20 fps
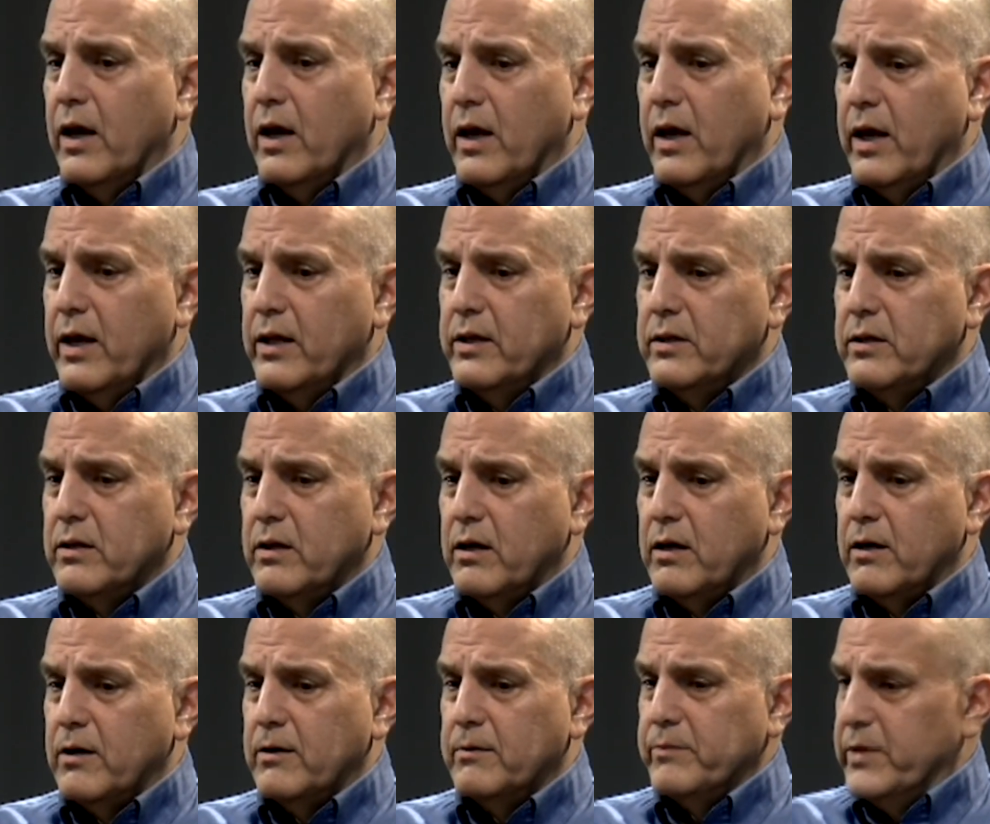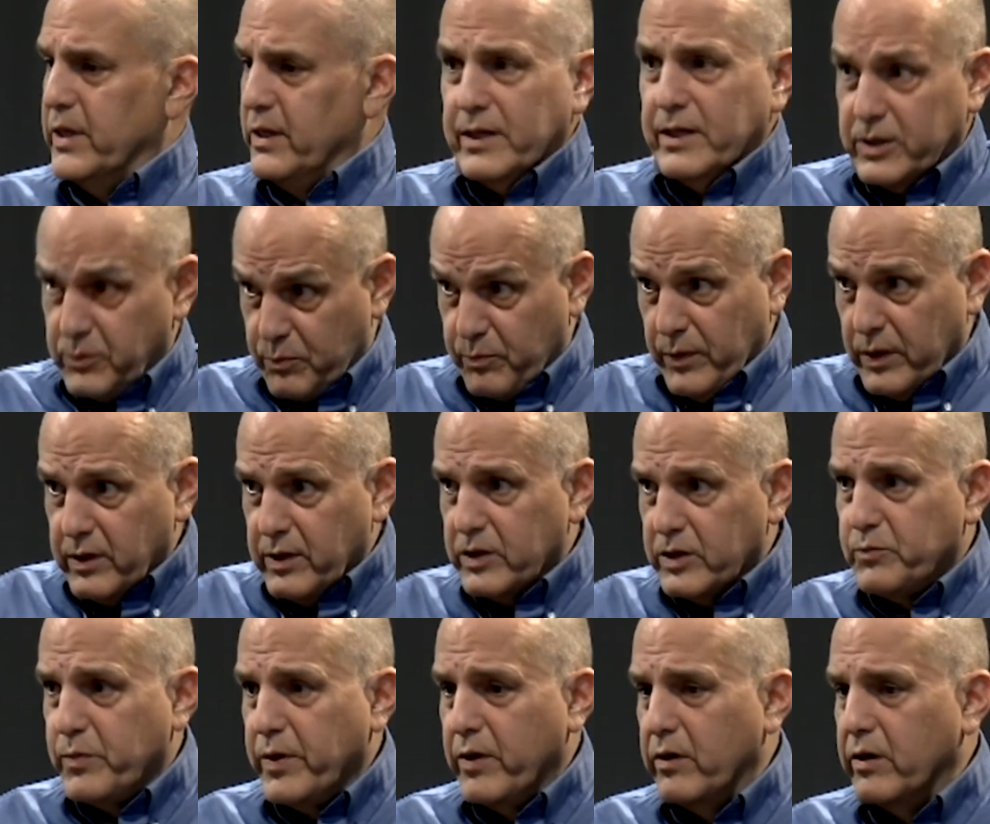and um, in, this, in this
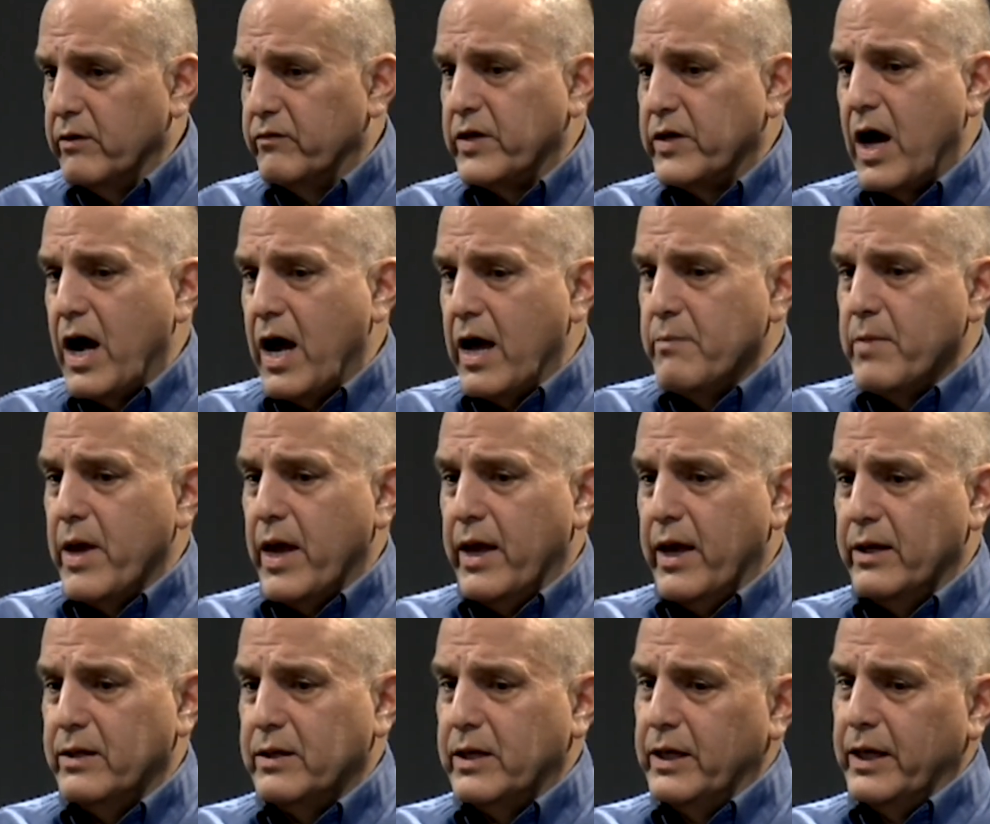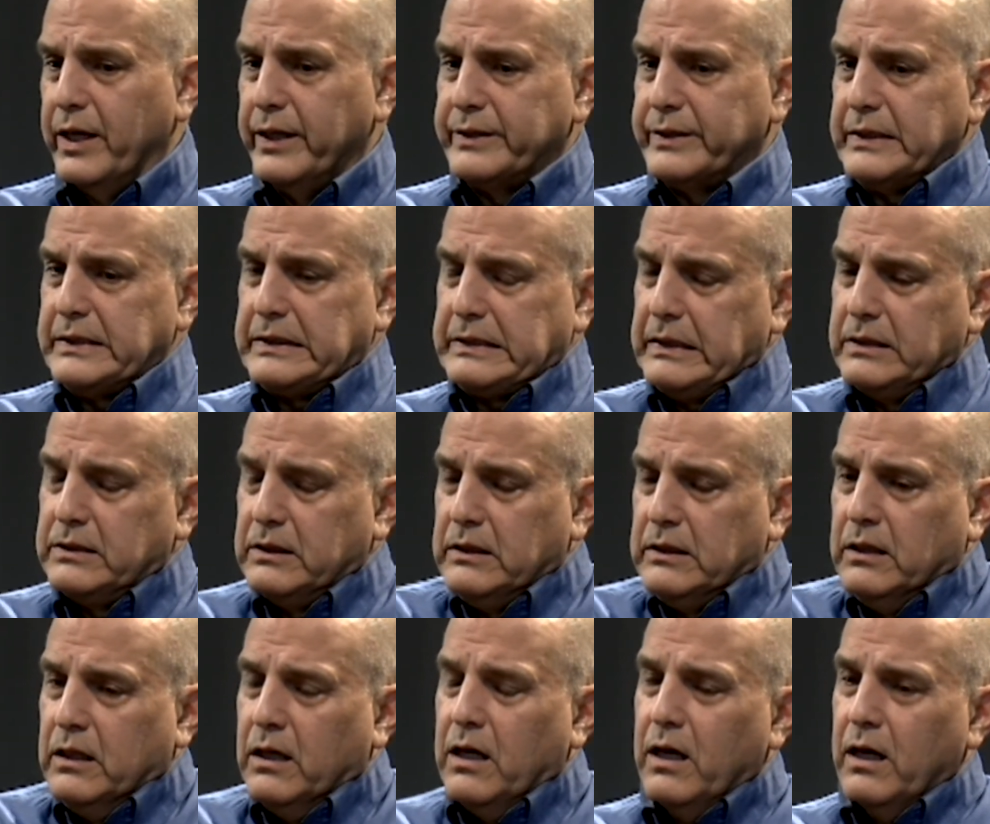period of time and it, it just doesn't,
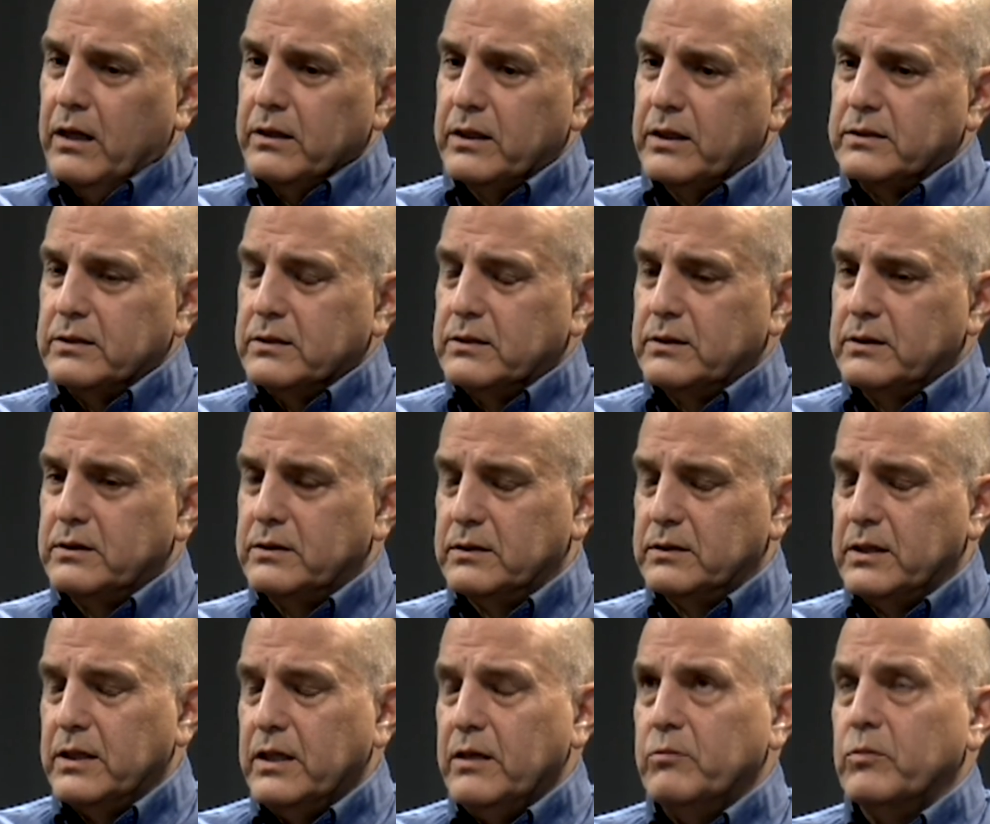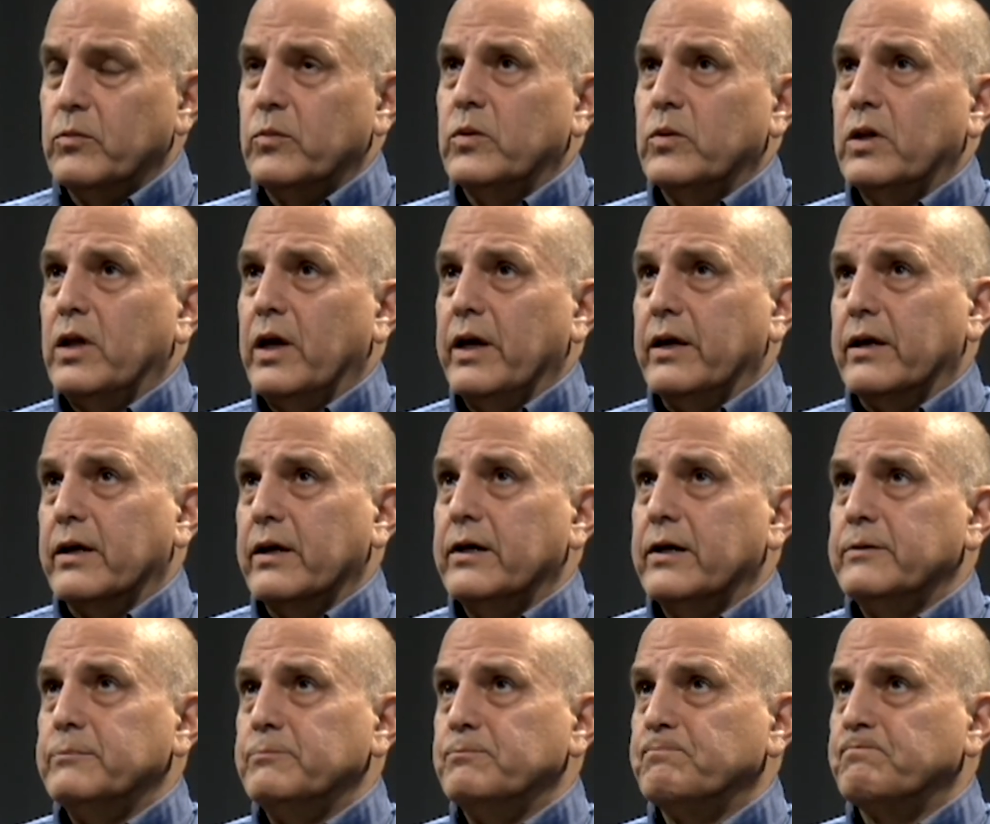doesn't seem like,
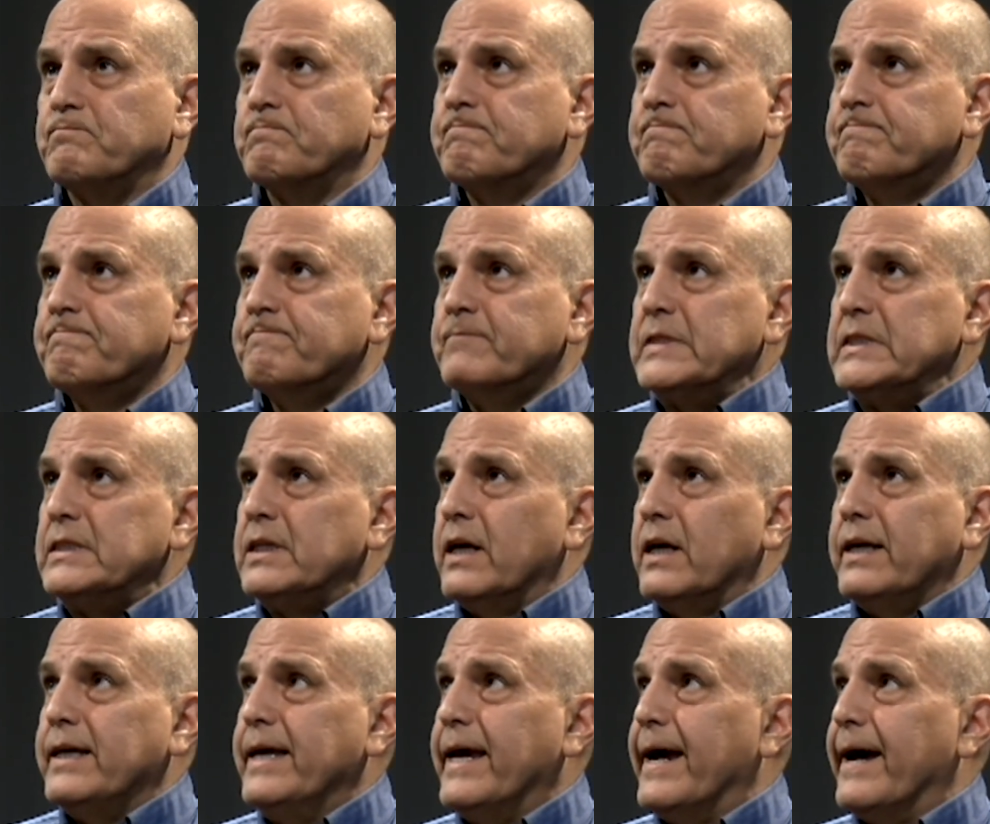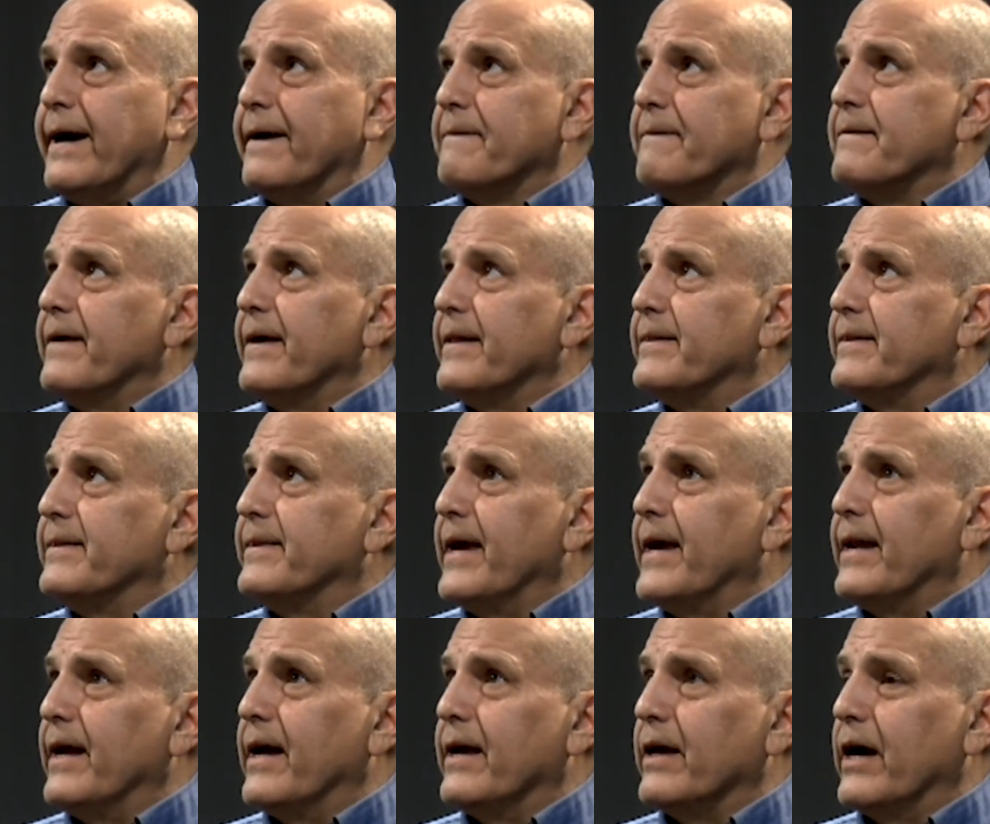um, yeah, that, that
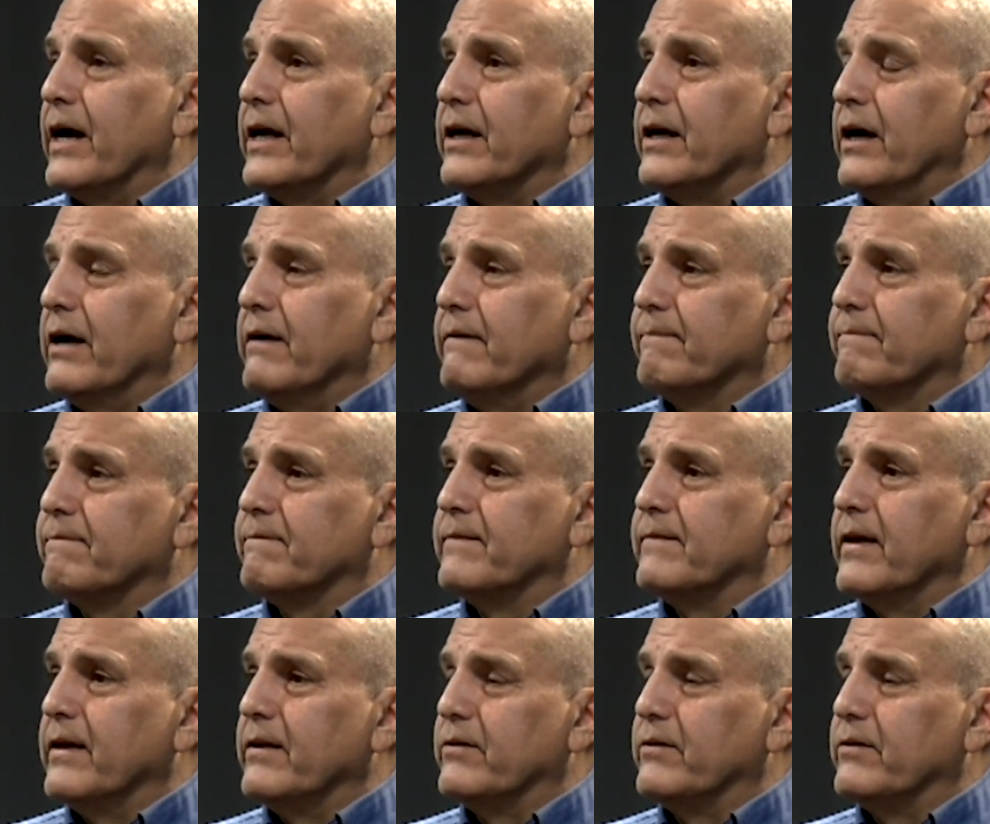I, I, I it,